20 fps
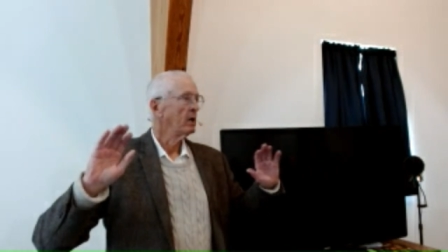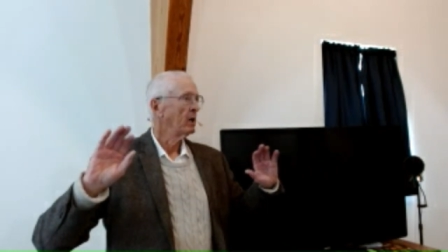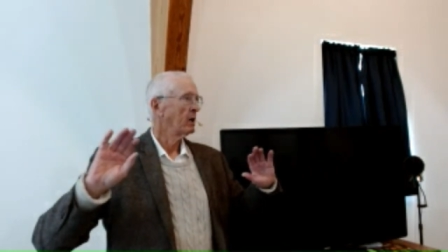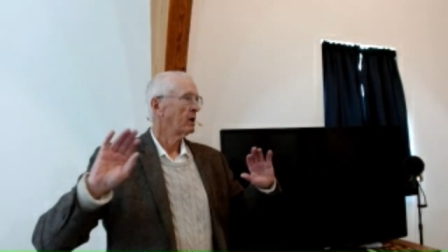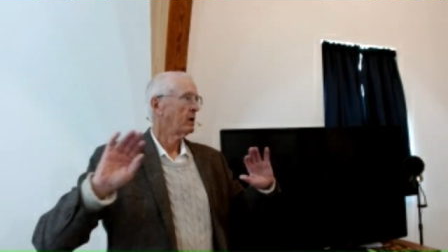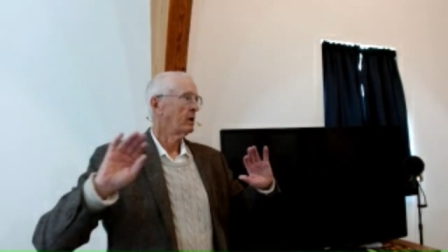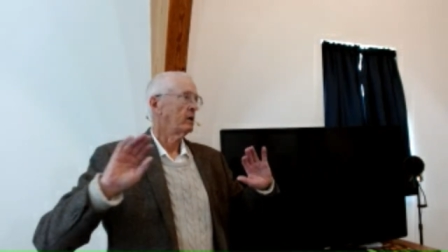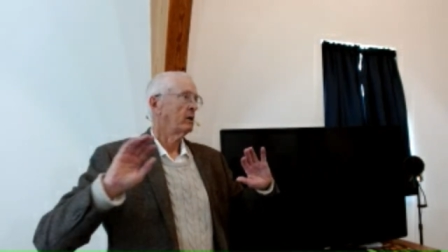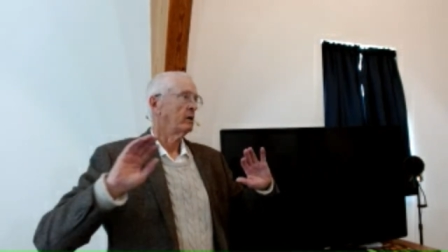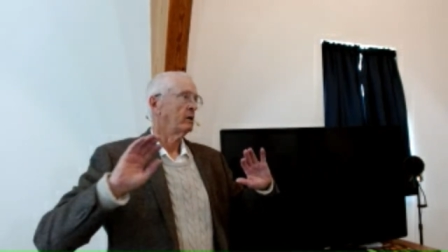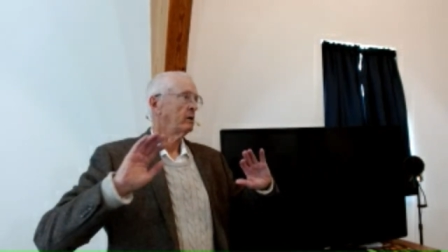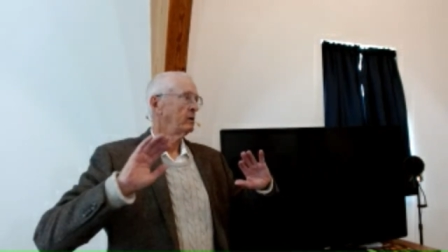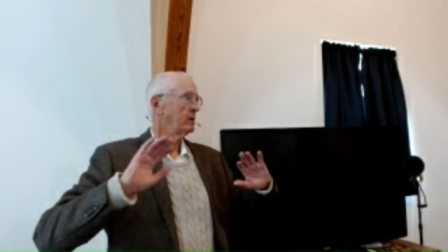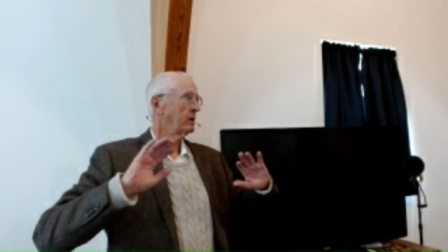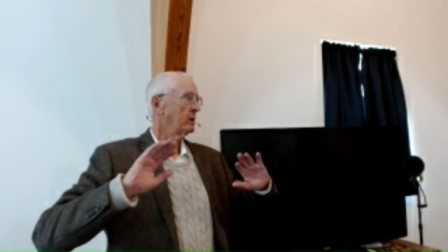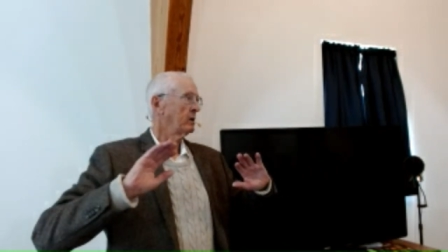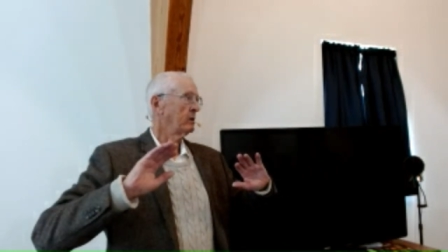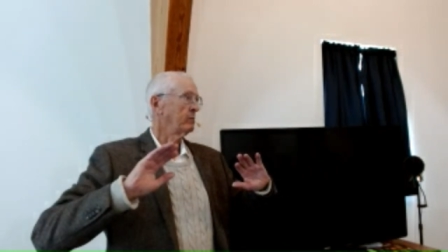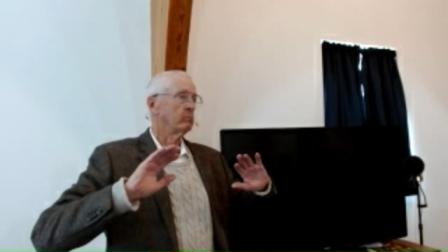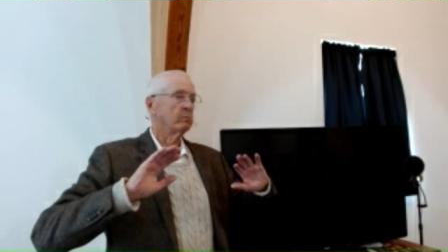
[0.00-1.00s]
I,
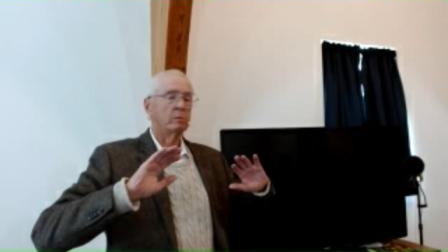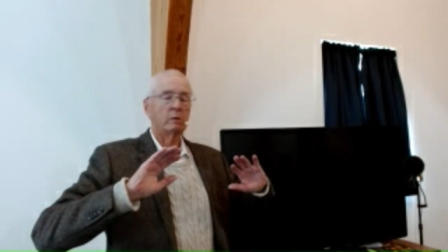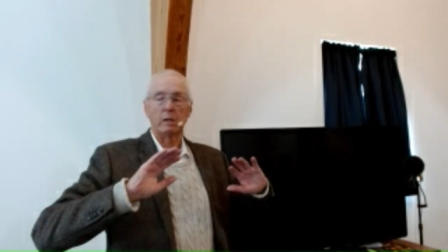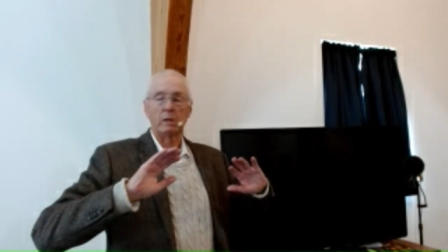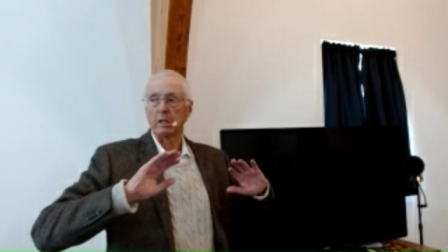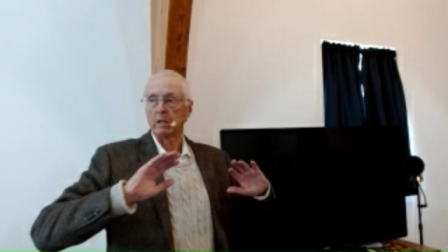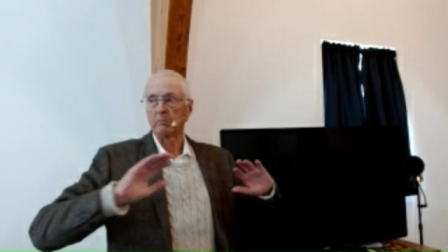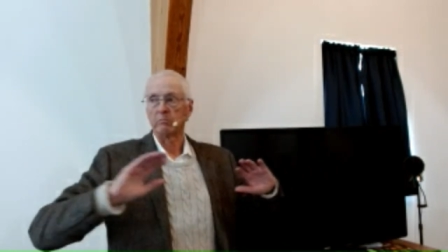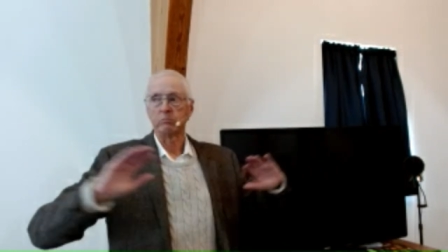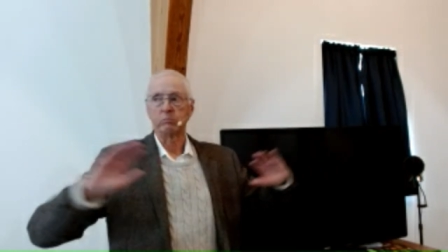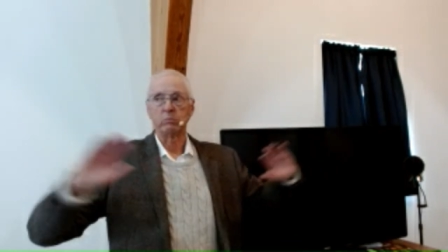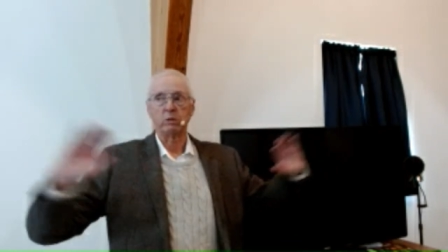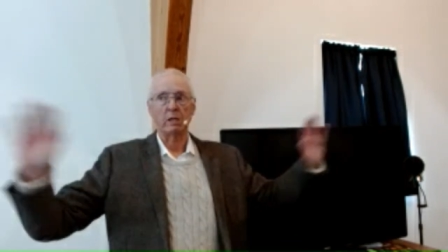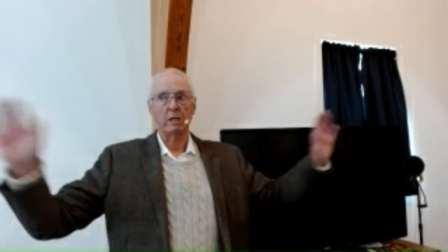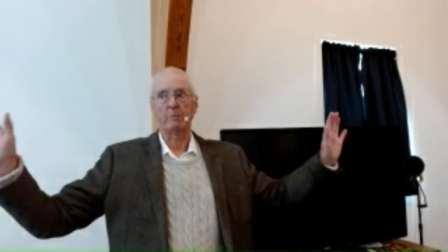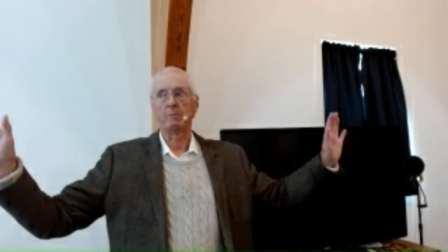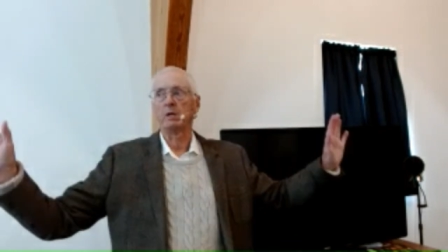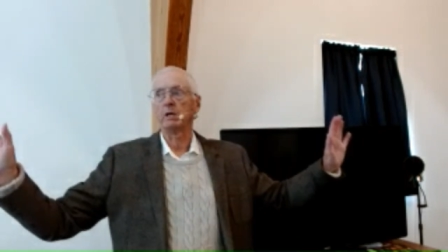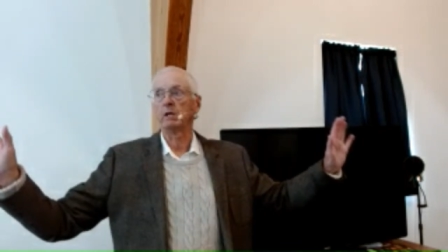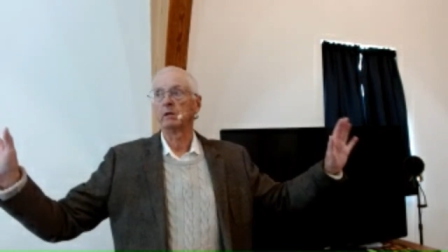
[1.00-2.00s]
I, I,
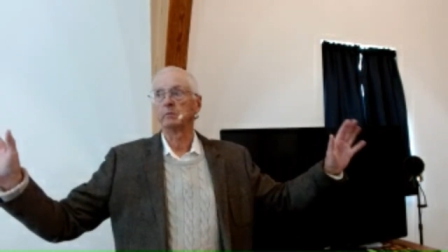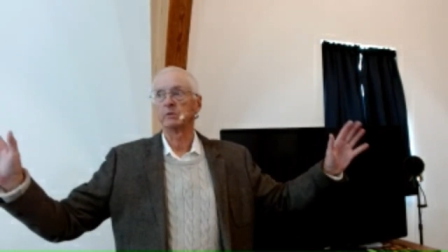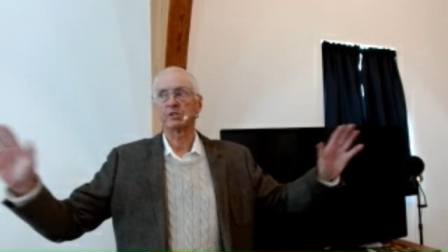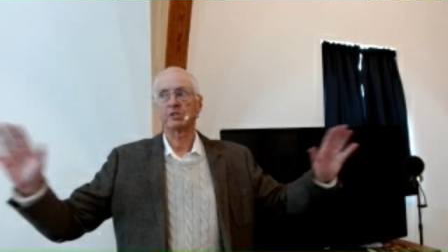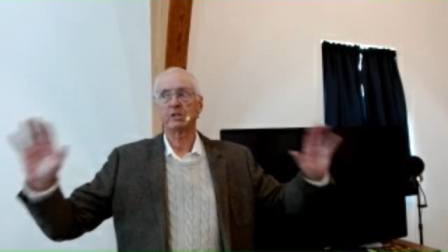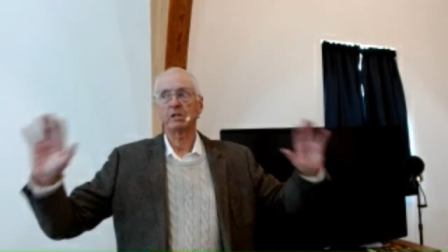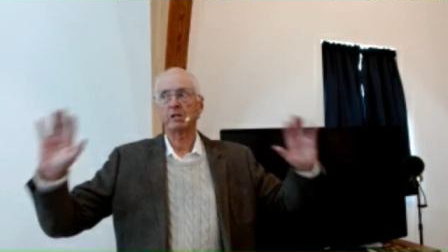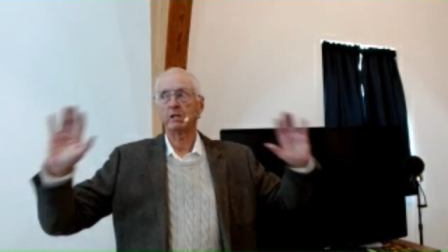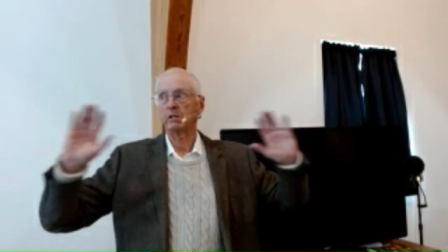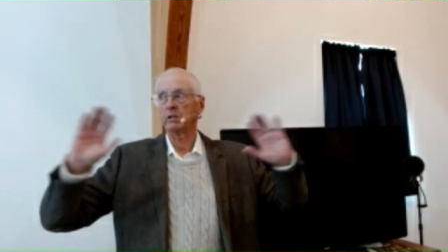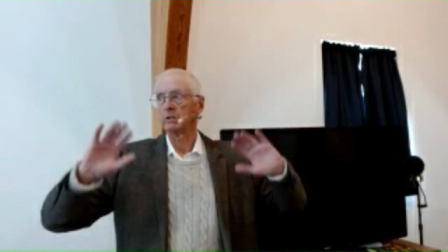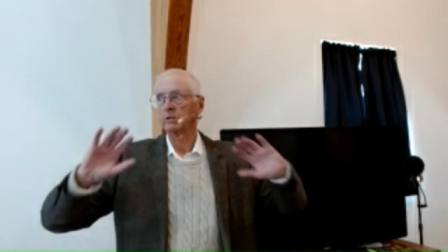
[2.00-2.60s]
I made a mistake.